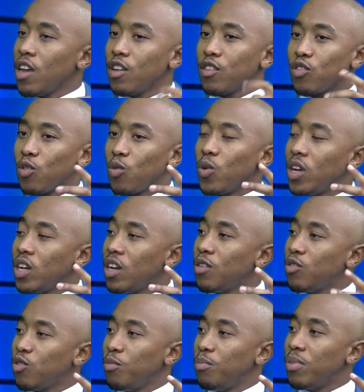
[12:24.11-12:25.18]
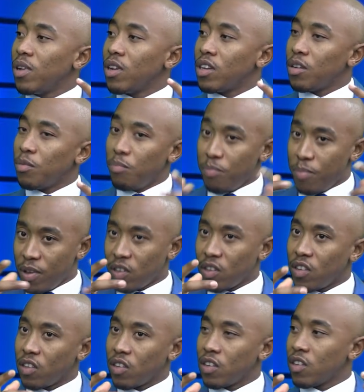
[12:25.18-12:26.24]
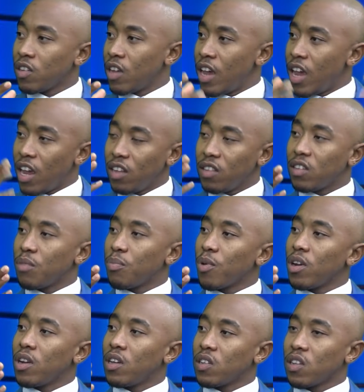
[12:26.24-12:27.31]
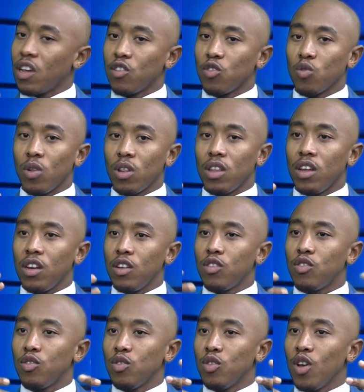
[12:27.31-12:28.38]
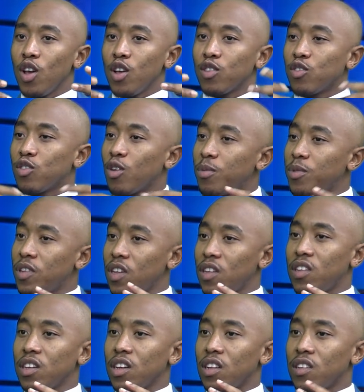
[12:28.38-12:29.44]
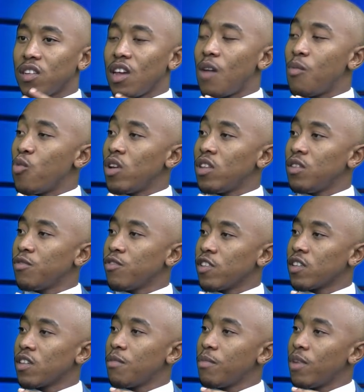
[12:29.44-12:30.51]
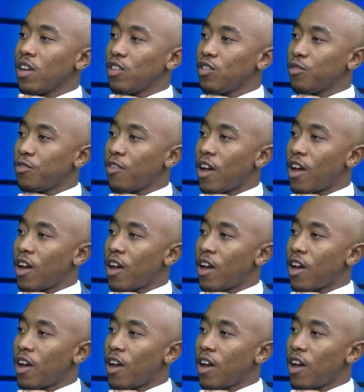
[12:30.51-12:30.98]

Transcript: So we need to build businesses, entrepreneurs as well. They need to stop sitting and say, I'm waiting for somebody to